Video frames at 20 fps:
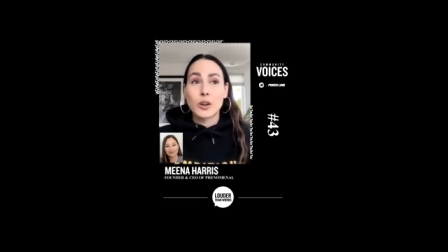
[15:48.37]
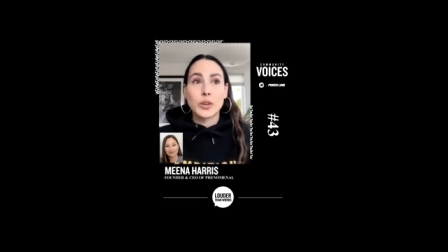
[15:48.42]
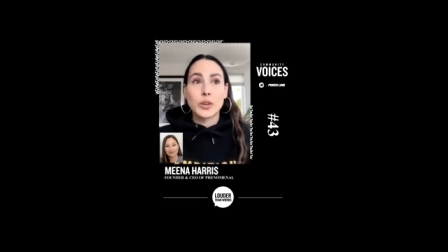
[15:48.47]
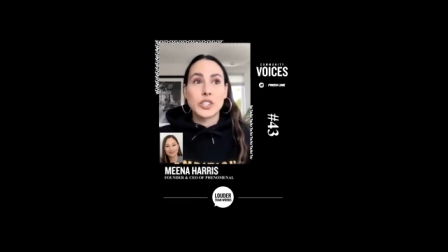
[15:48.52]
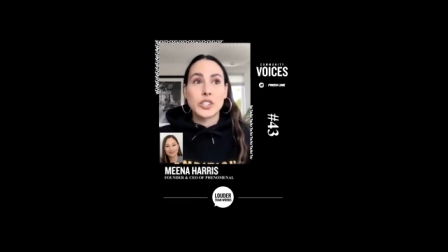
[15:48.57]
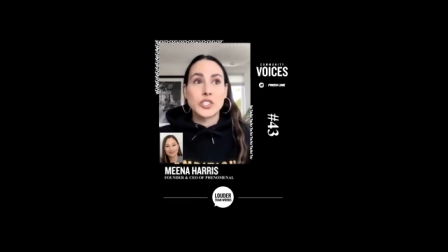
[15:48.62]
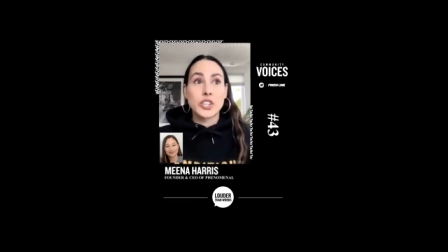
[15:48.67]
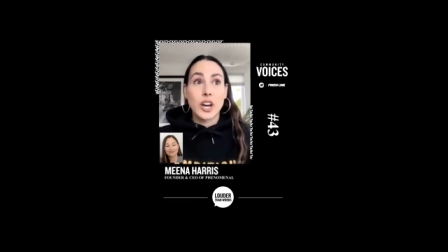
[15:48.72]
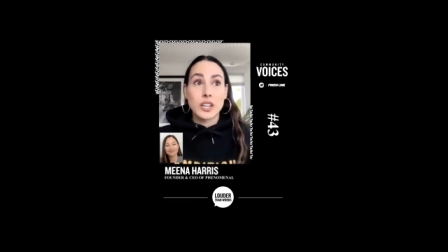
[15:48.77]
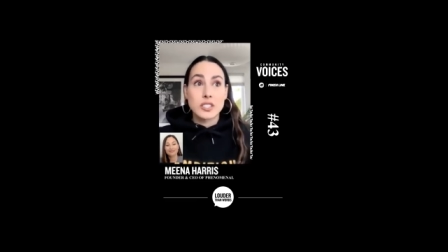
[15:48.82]
We
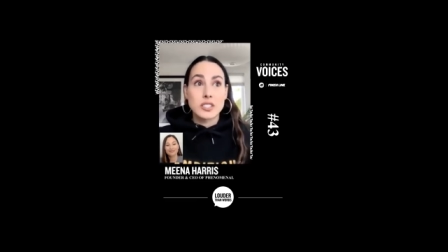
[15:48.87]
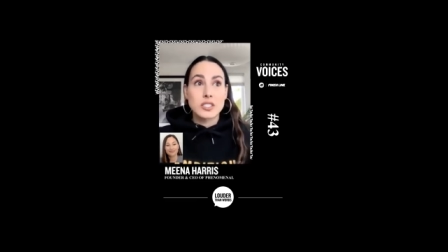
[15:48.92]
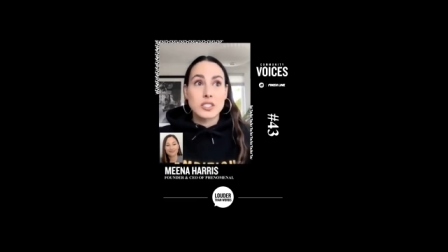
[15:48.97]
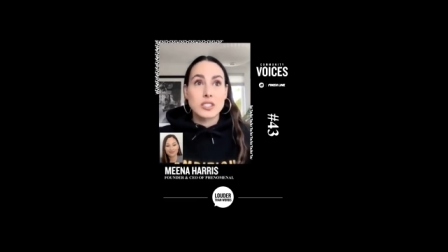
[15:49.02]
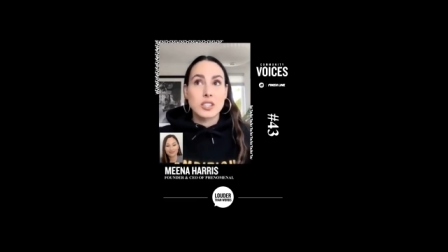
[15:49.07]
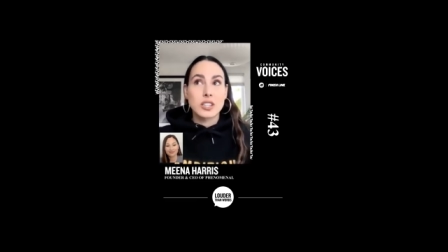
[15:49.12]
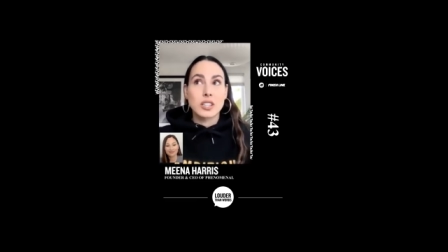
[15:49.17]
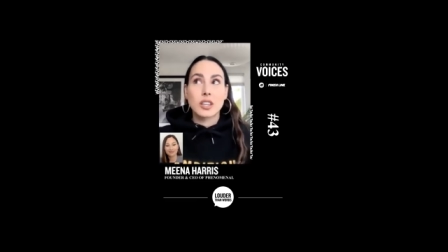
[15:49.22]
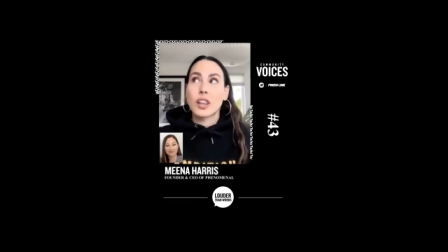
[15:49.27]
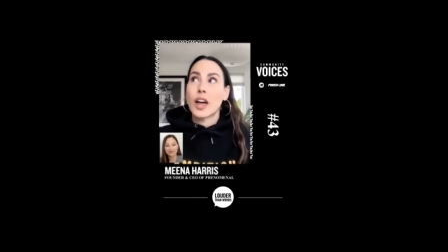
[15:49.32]

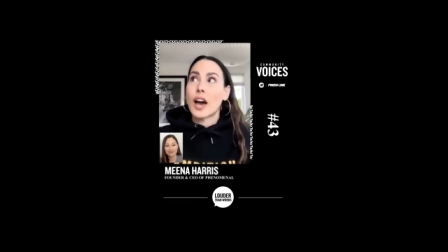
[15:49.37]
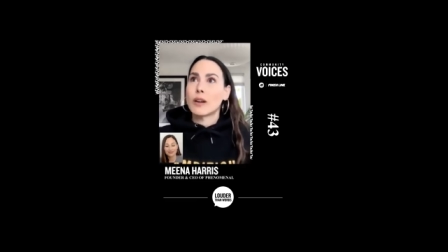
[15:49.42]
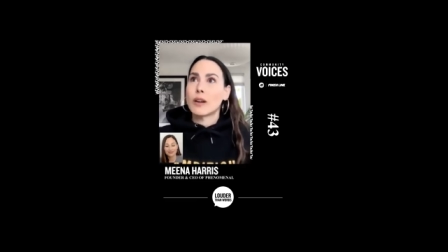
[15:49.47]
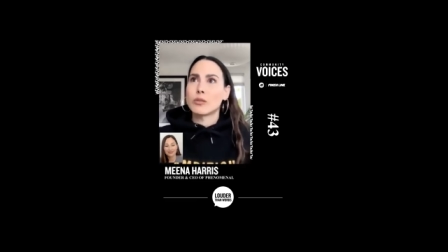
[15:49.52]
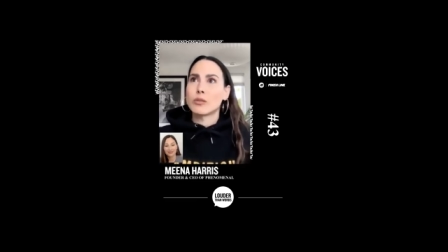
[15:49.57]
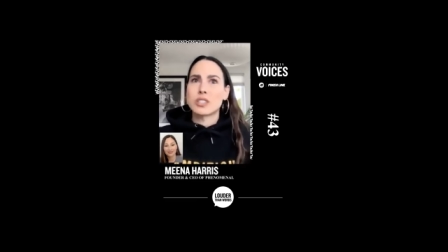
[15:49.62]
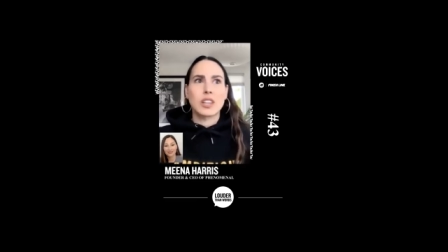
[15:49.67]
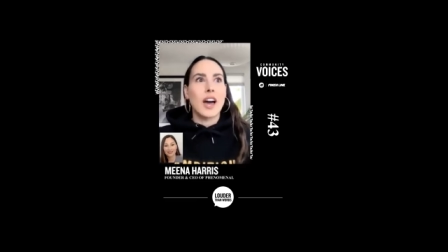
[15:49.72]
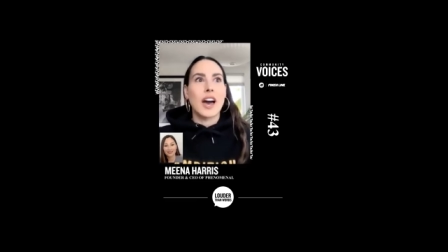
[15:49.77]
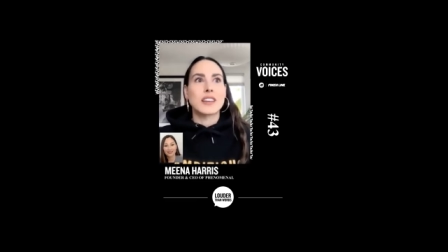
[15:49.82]
just,
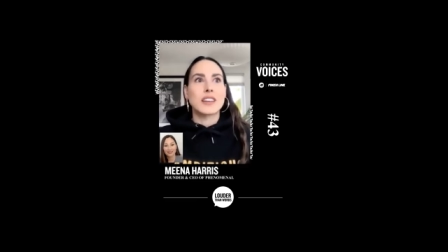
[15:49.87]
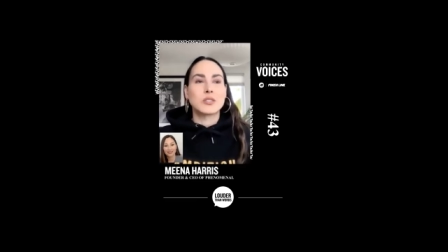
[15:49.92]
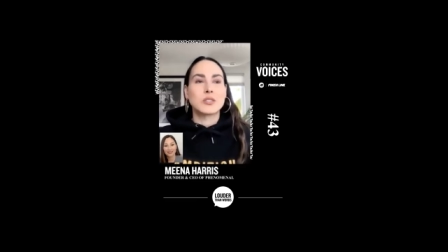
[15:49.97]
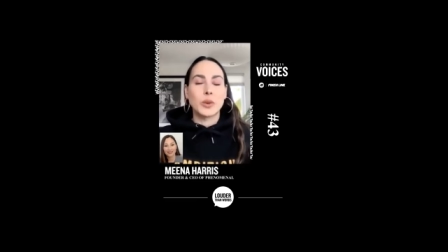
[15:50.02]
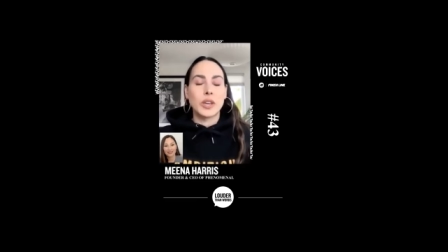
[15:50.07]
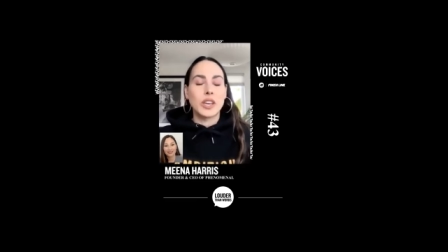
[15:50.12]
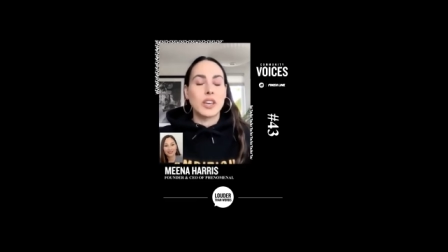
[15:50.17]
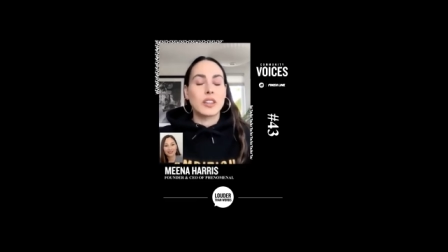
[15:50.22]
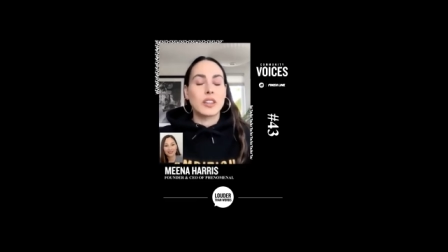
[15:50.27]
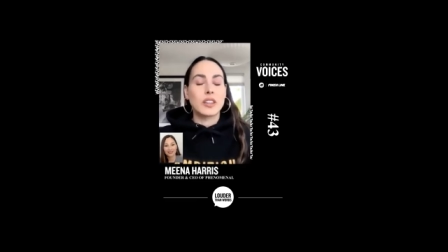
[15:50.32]
was it last
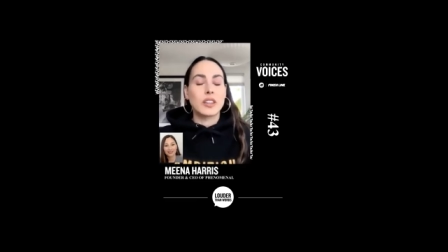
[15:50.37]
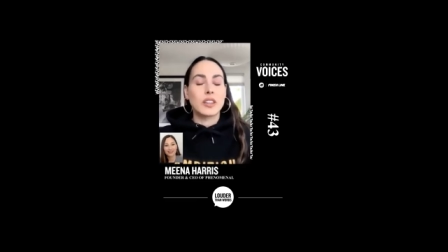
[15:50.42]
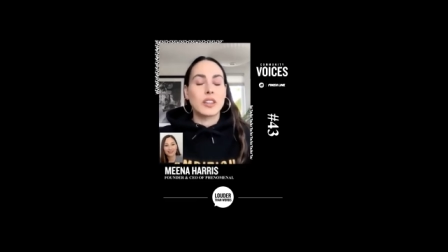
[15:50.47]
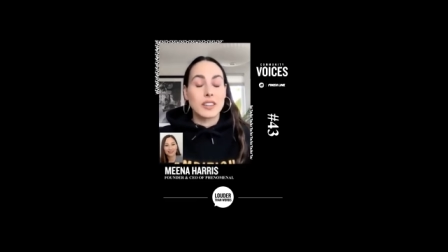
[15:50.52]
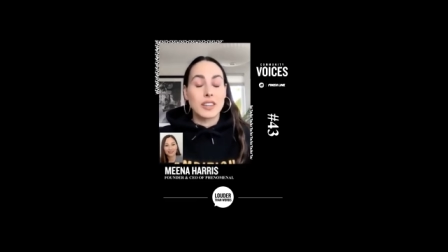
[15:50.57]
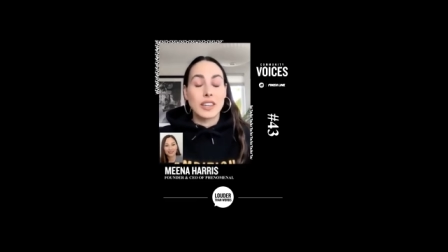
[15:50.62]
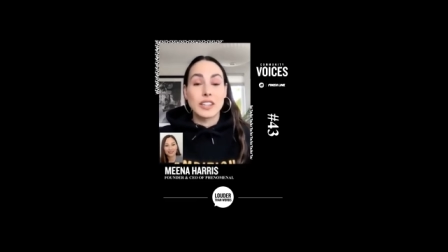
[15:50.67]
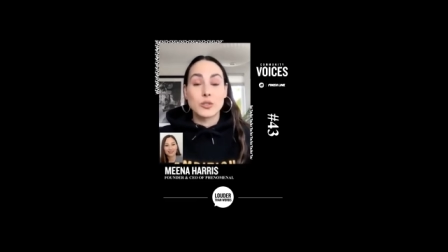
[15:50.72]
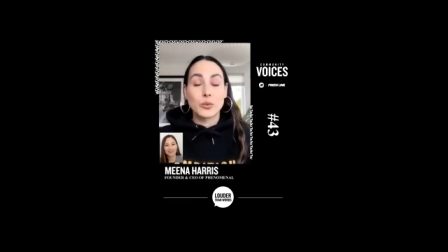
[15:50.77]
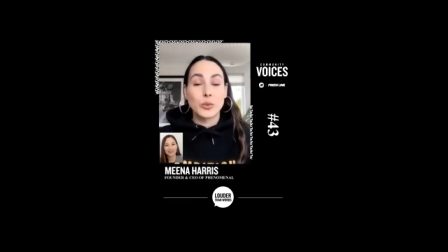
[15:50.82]
week? Like
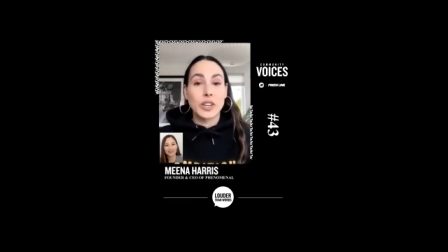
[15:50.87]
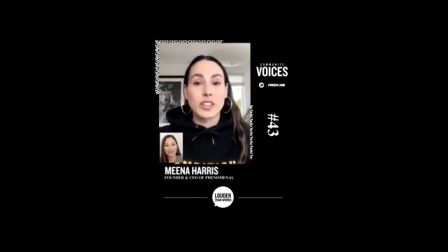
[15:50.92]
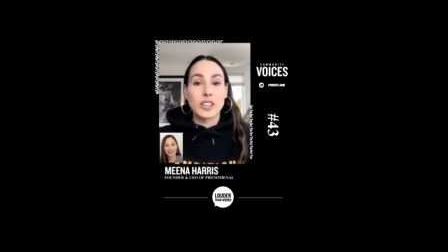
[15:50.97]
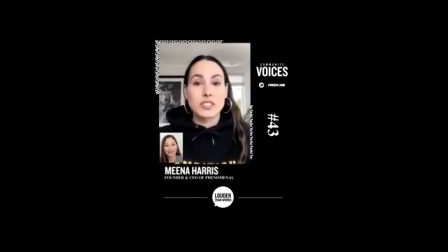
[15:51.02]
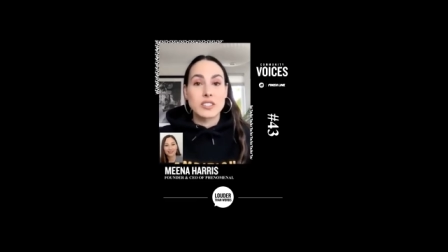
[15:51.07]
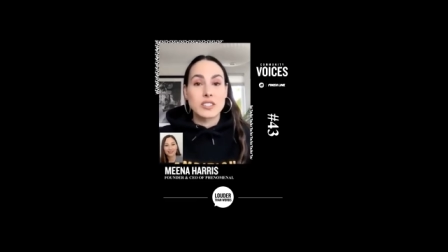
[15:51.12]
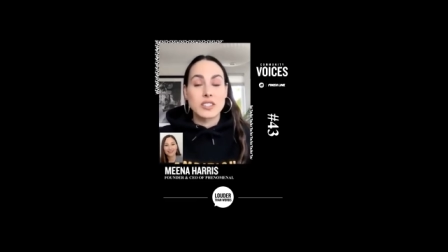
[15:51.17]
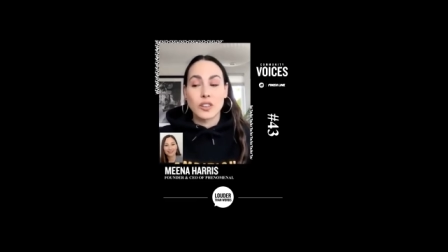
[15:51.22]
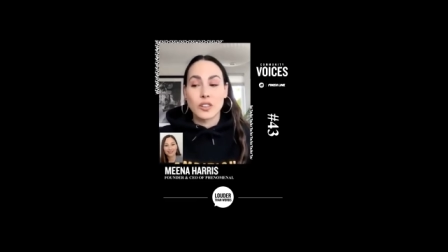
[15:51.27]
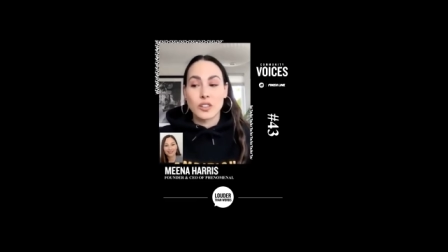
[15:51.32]
each week
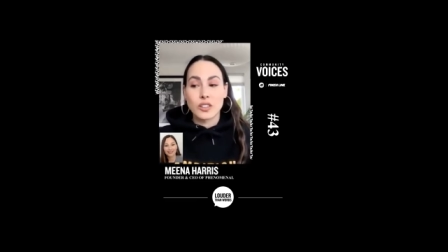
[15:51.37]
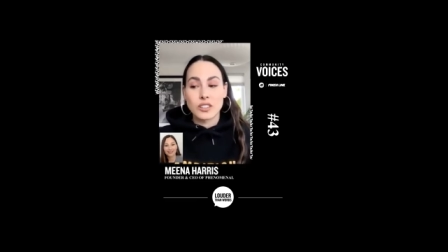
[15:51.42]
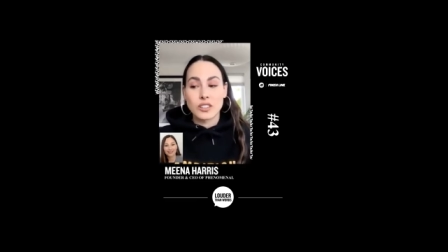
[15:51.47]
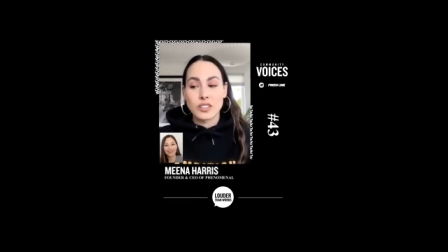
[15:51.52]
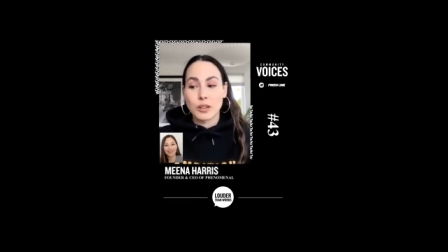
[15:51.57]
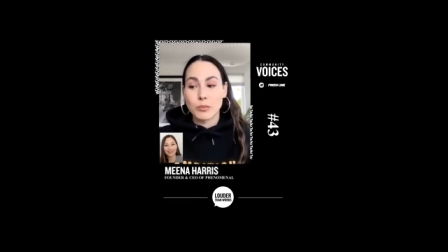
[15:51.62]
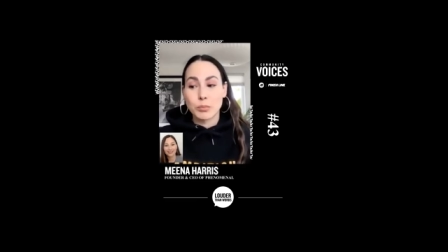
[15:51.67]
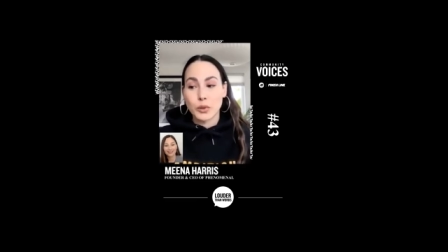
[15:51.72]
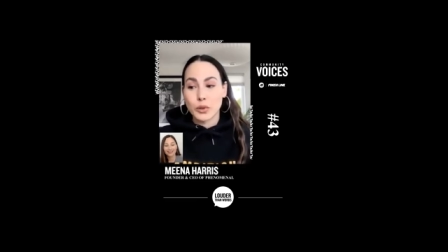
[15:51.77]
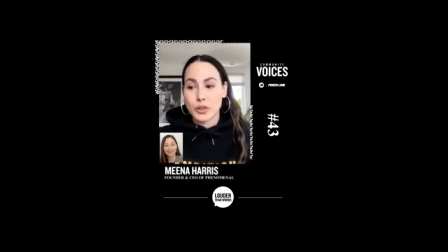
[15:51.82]
is still
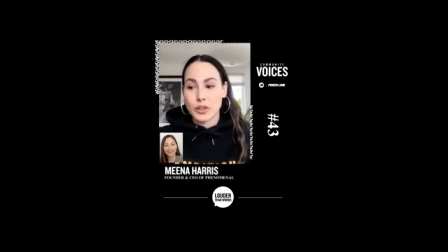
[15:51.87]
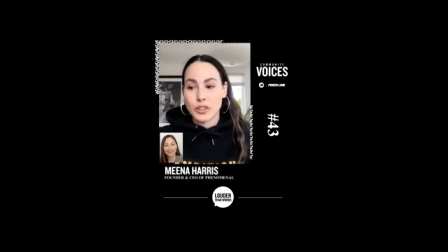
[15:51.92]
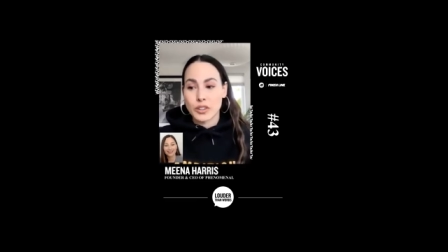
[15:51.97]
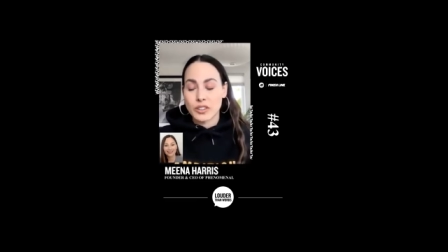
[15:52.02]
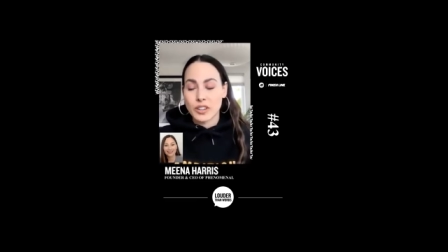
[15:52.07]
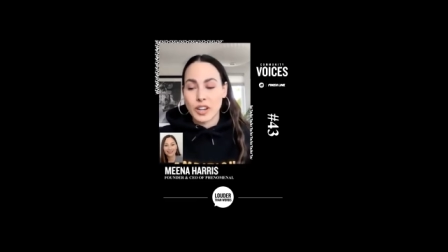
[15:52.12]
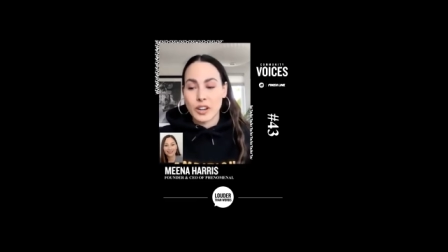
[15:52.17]
a blur.